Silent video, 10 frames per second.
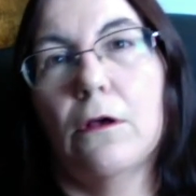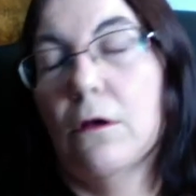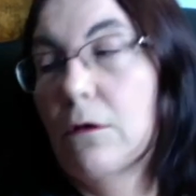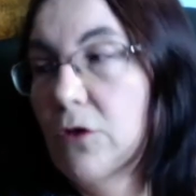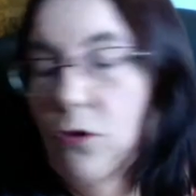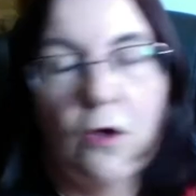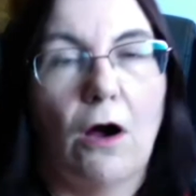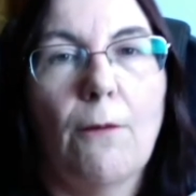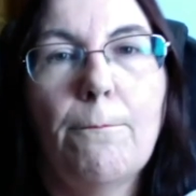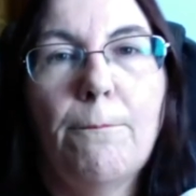you
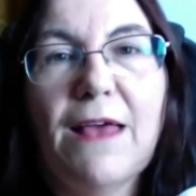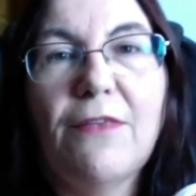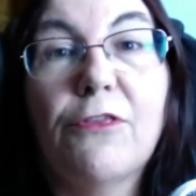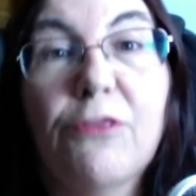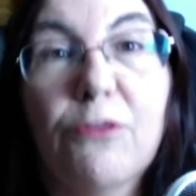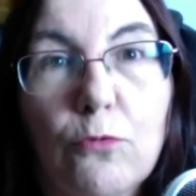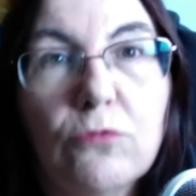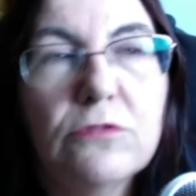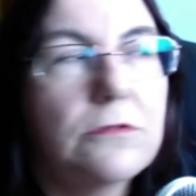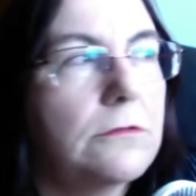can't bear the
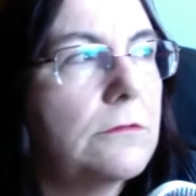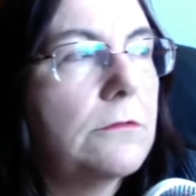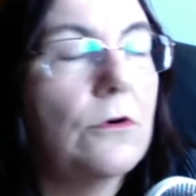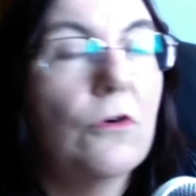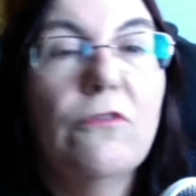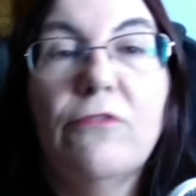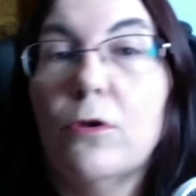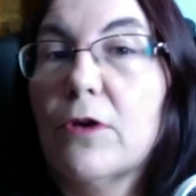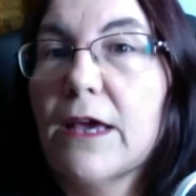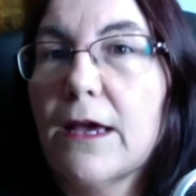thought of
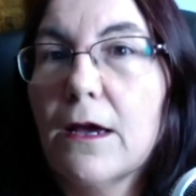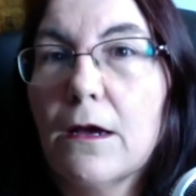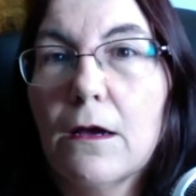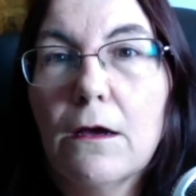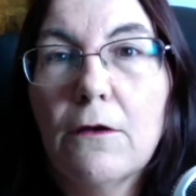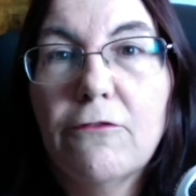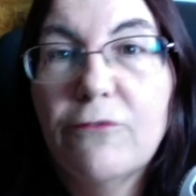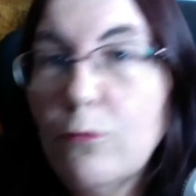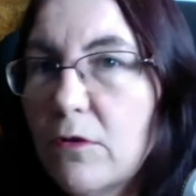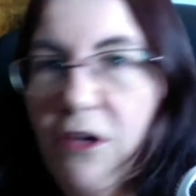looking
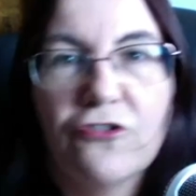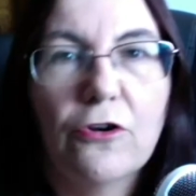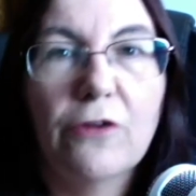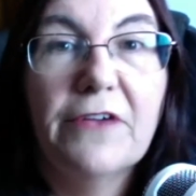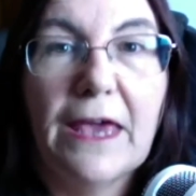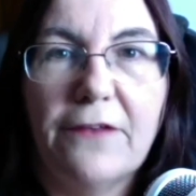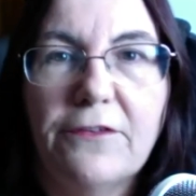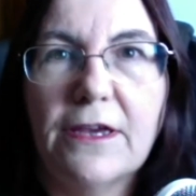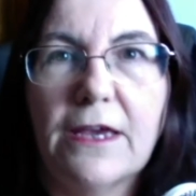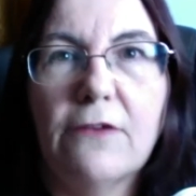foolish of
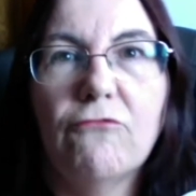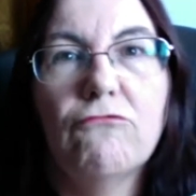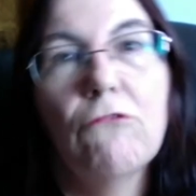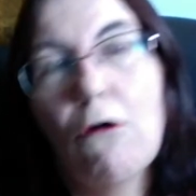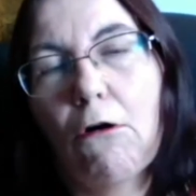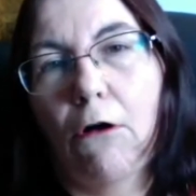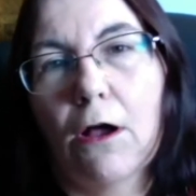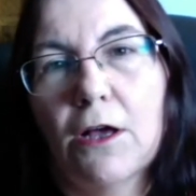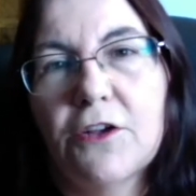getting it wrong.